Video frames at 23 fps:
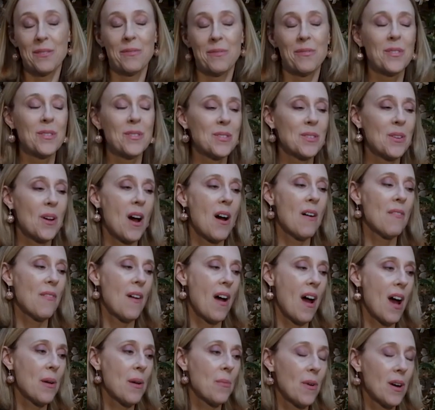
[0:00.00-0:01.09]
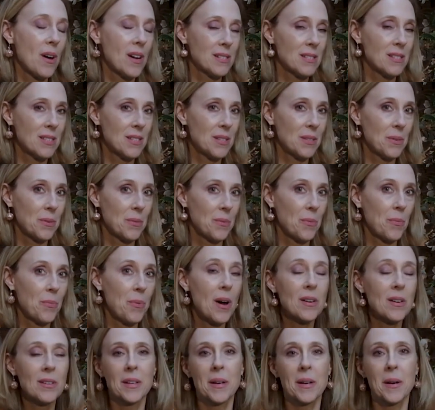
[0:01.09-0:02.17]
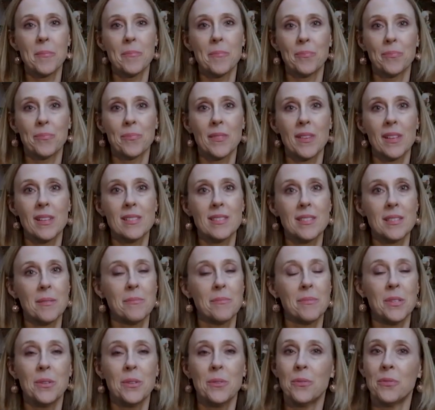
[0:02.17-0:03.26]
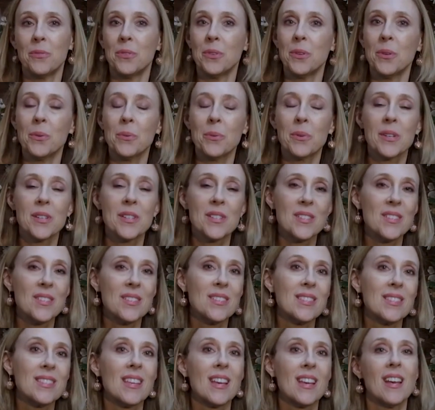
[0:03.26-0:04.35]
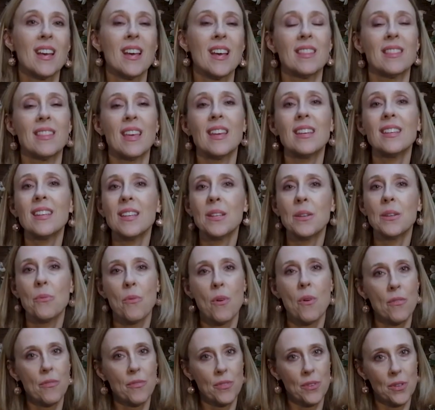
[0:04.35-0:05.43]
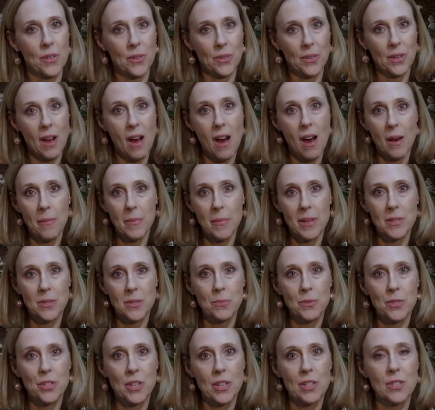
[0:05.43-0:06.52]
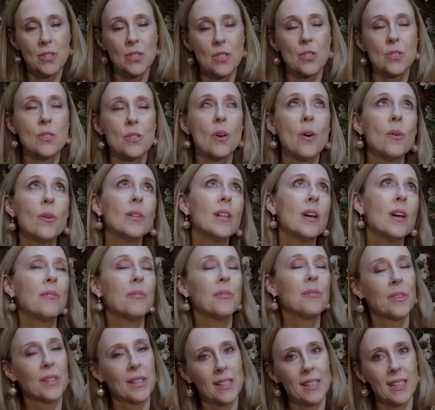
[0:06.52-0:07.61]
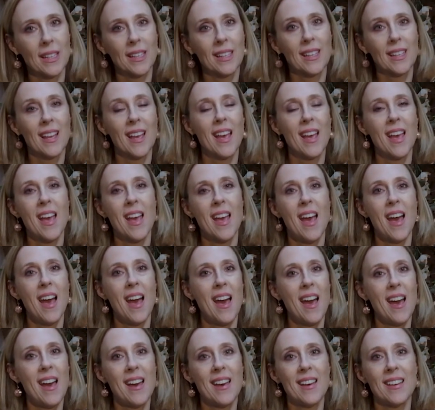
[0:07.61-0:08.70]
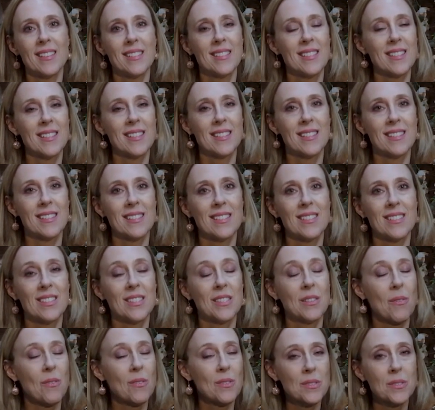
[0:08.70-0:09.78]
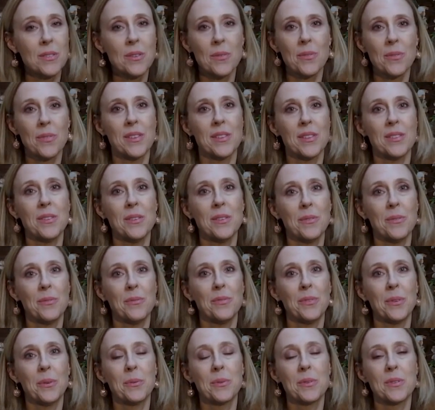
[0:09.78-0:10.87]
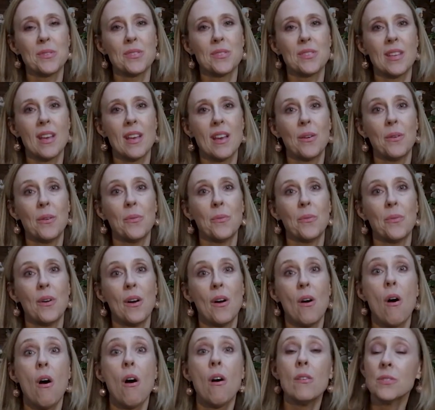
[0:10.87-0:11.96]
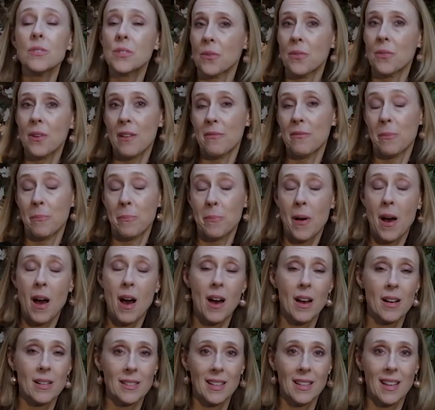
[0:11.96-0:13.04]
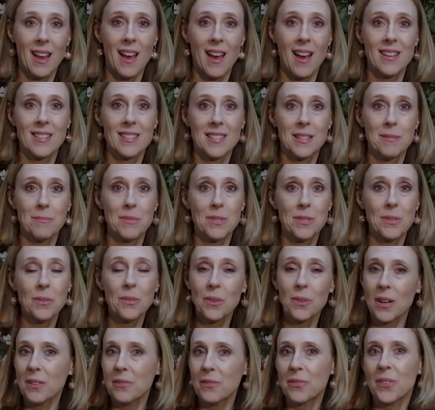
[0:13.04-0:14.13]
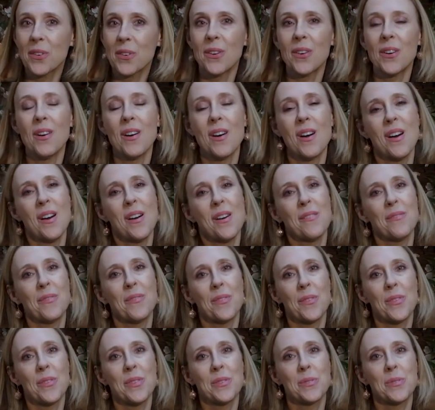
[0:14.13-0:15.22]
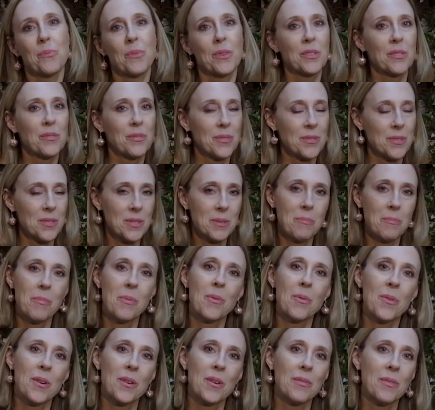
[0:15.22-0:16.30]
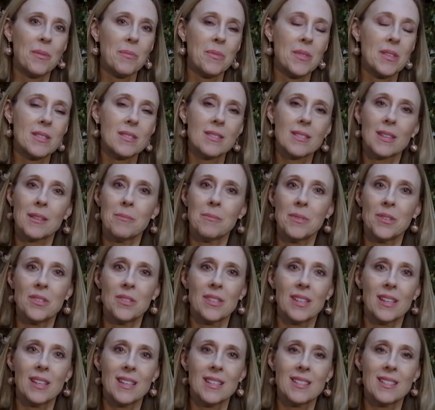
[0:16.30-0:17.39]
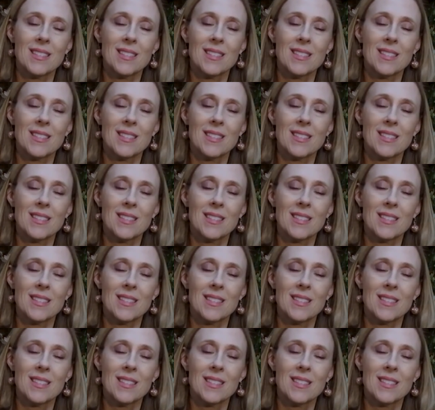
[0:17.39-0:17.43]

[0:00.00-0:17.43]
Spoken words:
First off, I want to welcome some new viewers, thanking you all for your comments, which I so love reading, and just also the new viewers who also have podcasts. I'm so grateful for this wonderful support from this community.